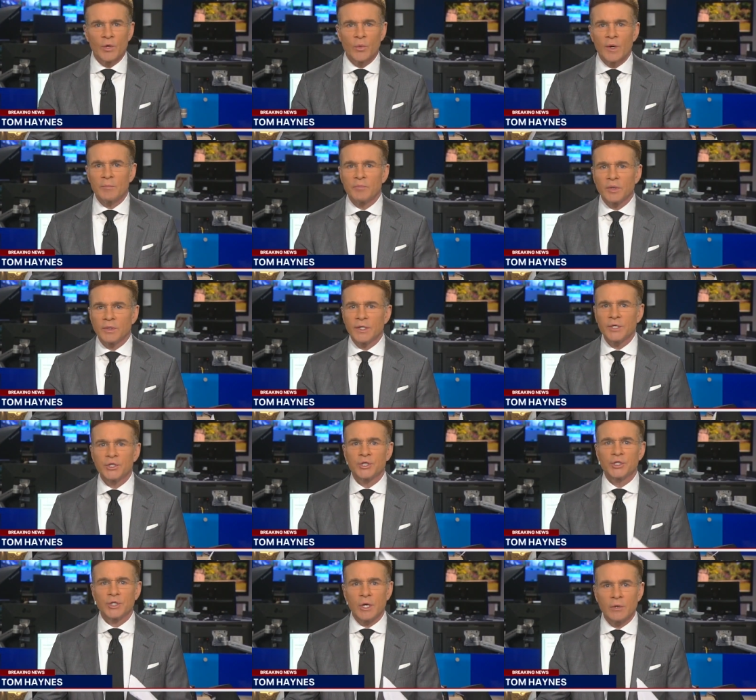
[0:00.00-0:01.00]
When police
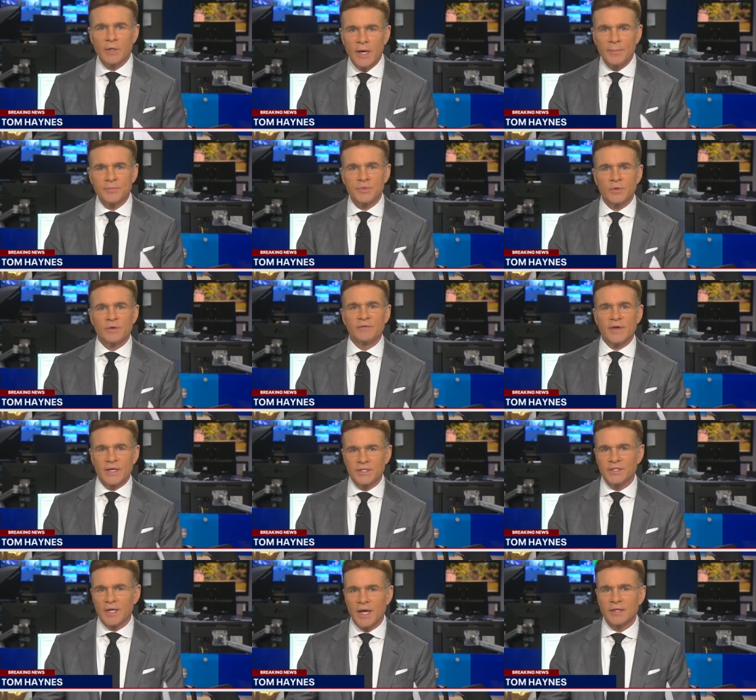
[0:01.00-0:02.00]
showed up to
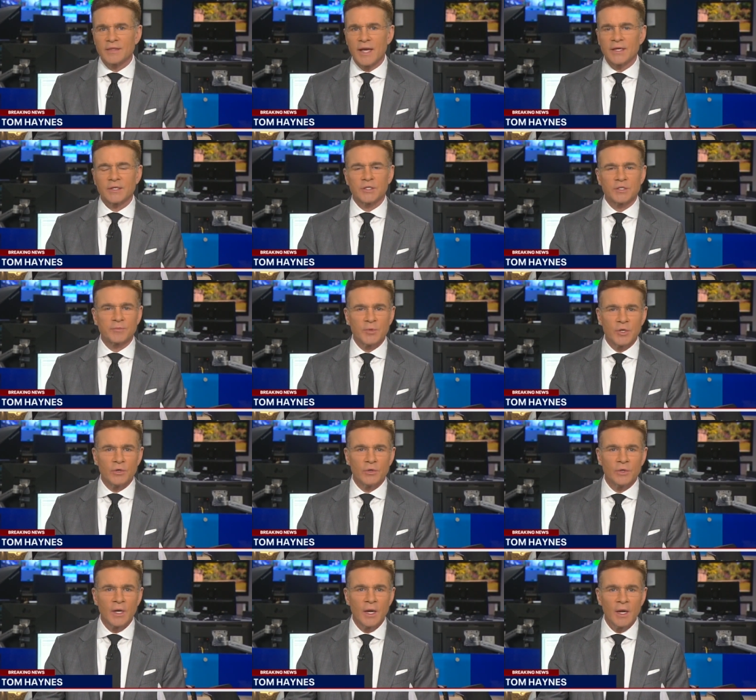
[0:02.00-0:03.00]
investigate that
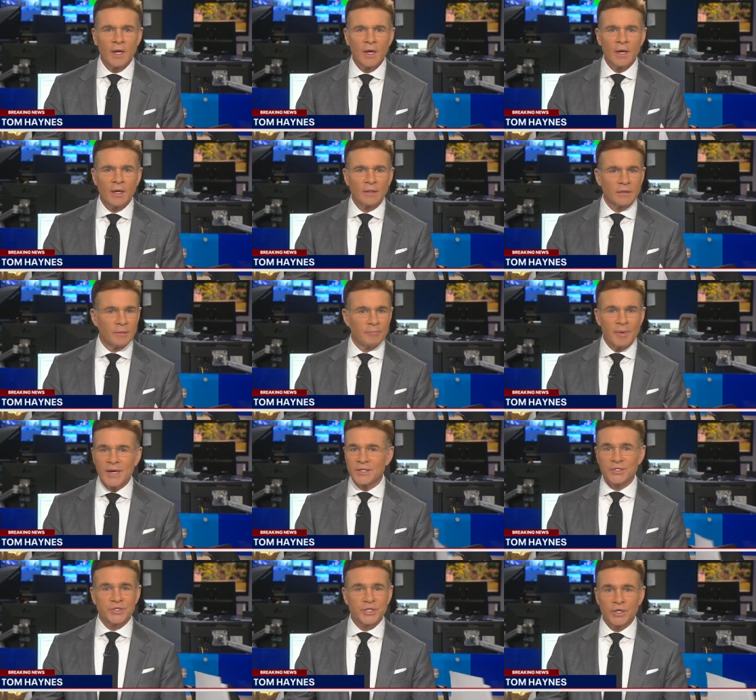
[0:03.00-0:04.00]
dispute, the
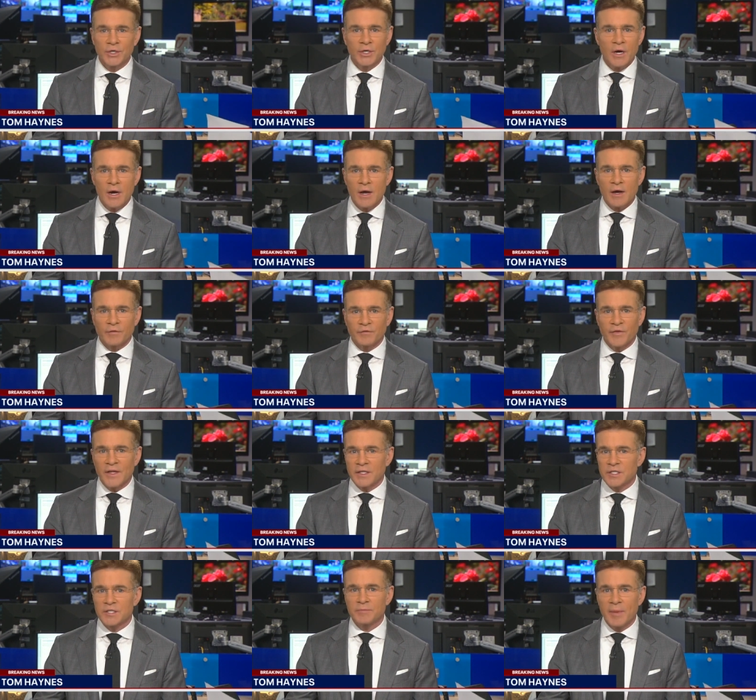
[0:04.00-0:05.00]
bus took off
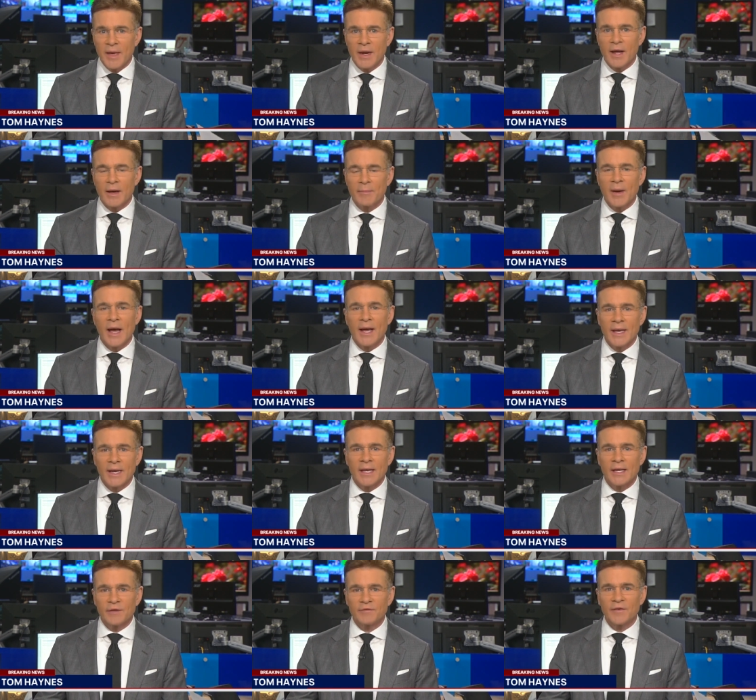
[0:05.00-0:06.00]
and sped up I
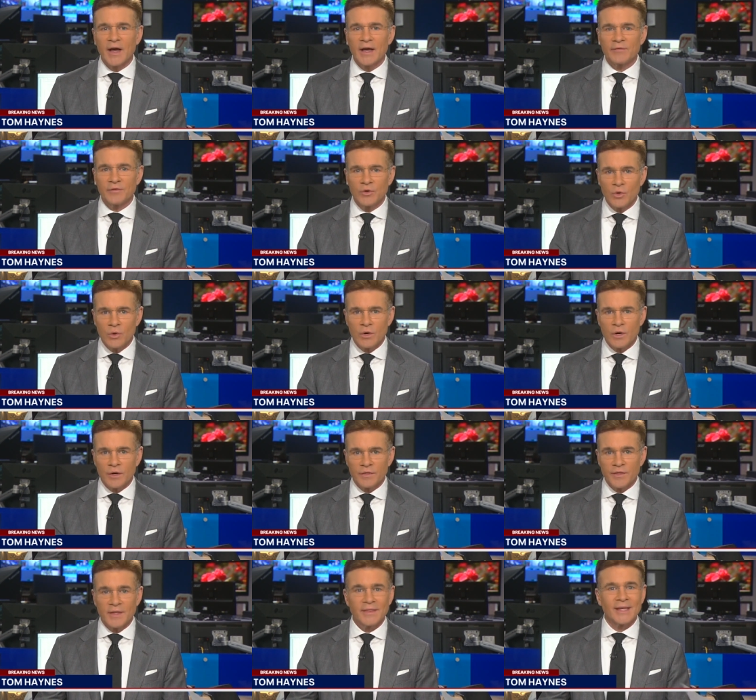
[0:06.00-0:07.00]
85
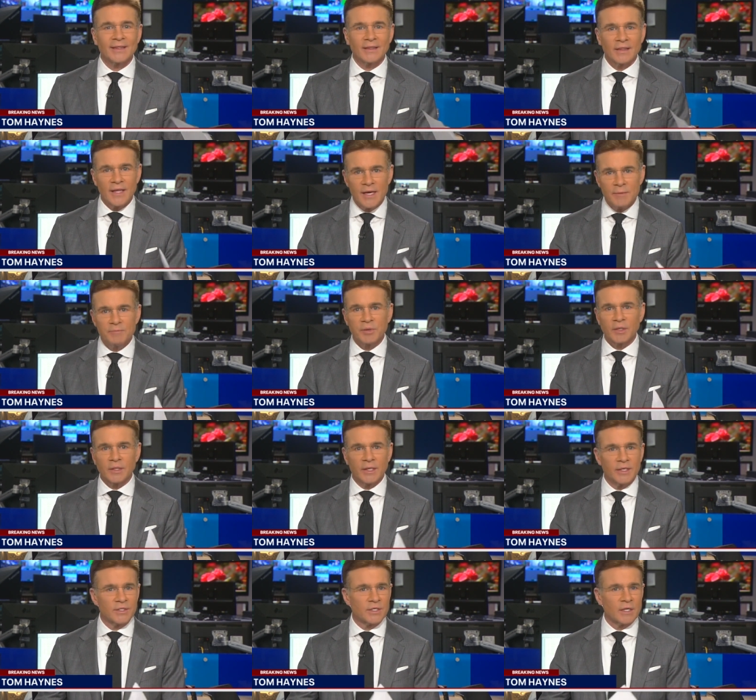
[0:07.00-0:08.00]
north and then led
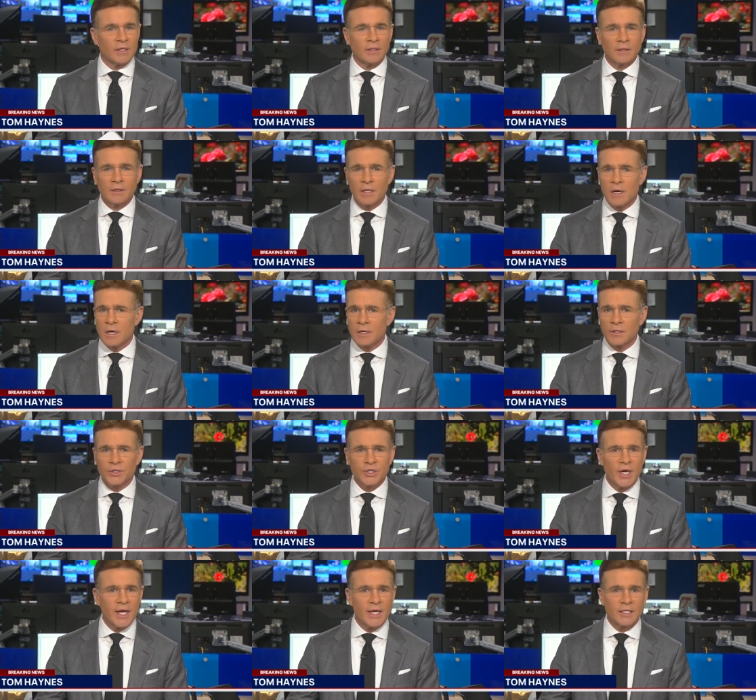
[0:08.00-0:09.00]
police on a long
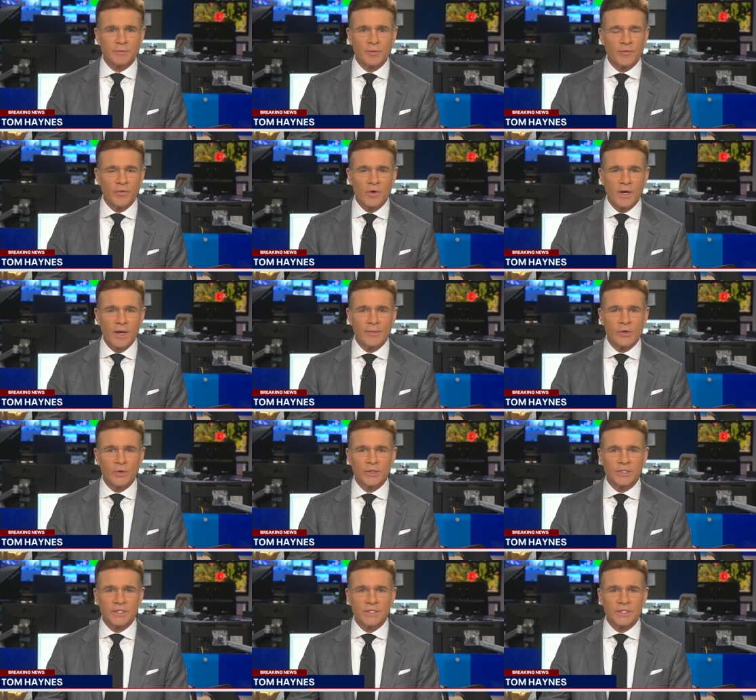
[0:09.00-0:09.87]
chase before coming to a